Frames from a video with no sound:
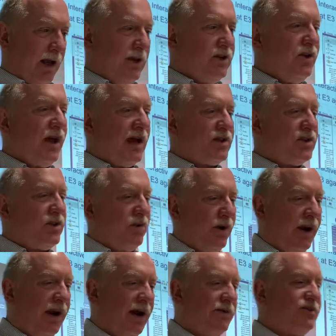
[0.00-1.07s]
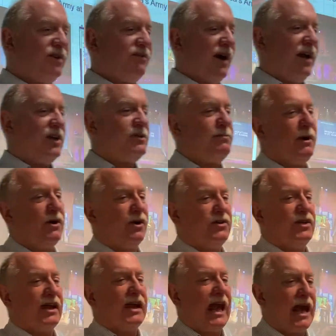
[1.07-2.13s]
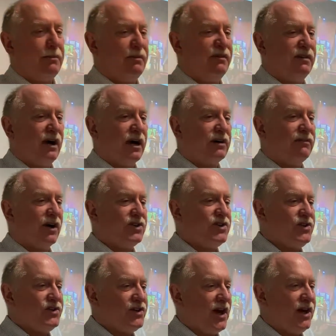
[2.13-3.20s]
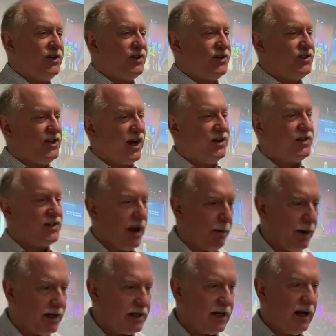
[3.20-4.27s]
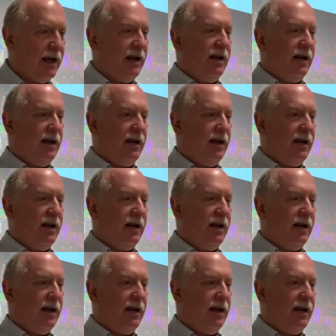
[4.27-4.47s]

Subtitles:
2003, I was invited speaker at the Academy of Interactive Arts and Sciences DICE Summit.